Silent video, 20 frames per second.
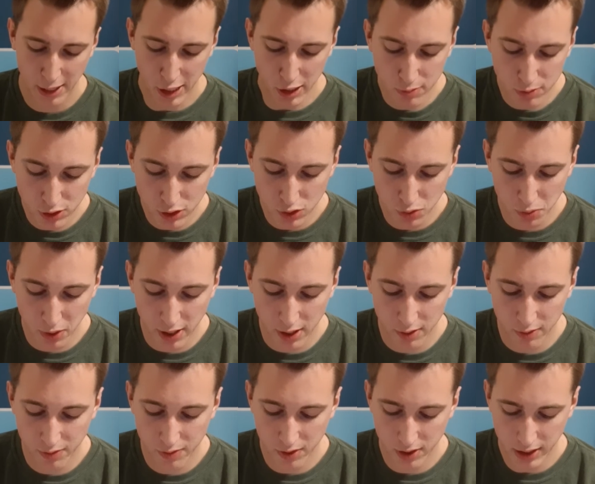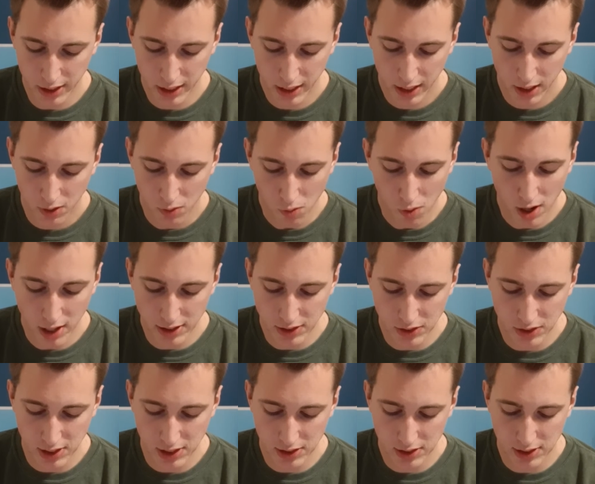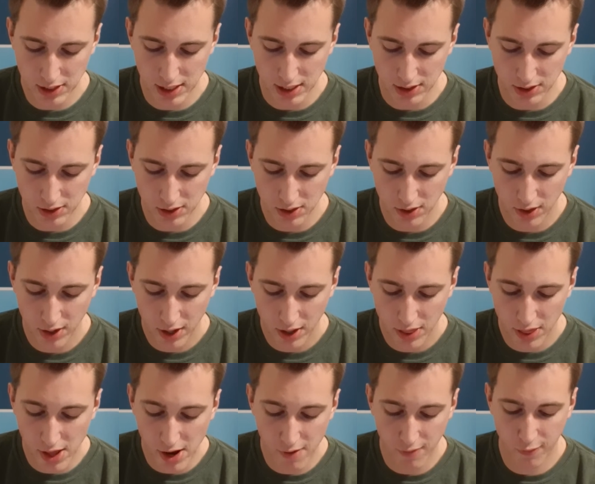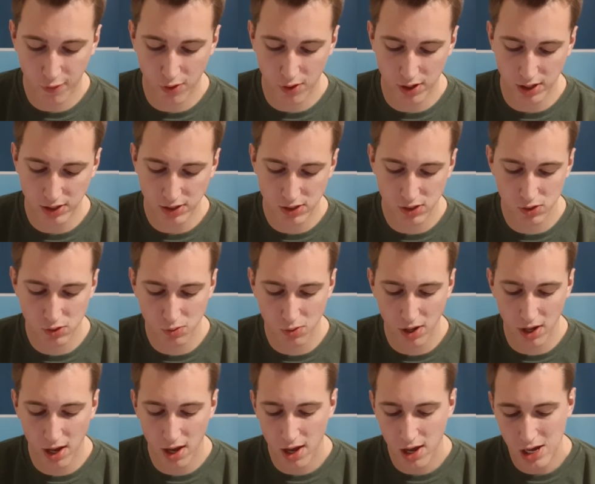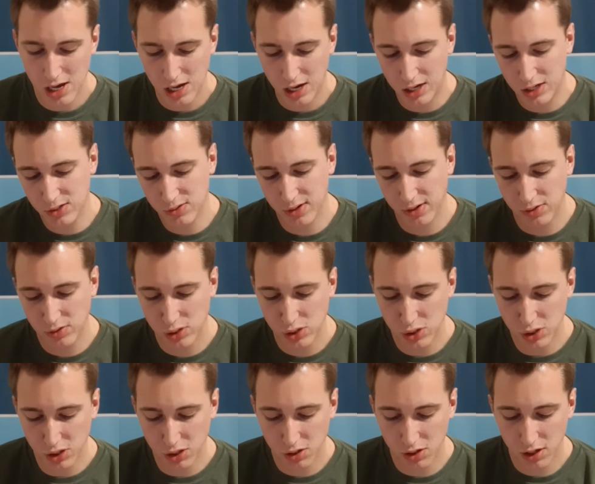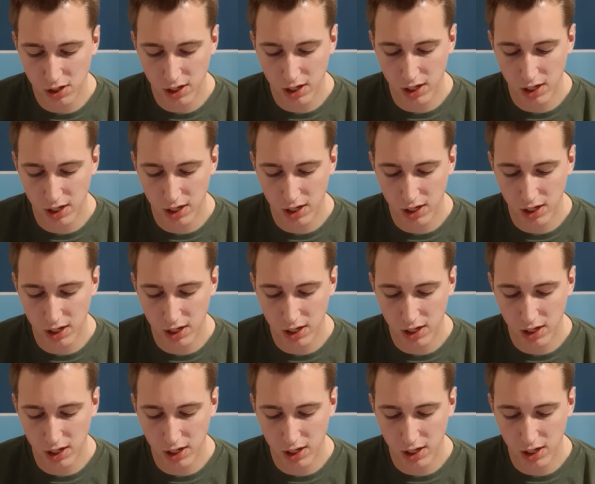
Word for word: Hebrews 12, 1 says this Therefore, since we also have such a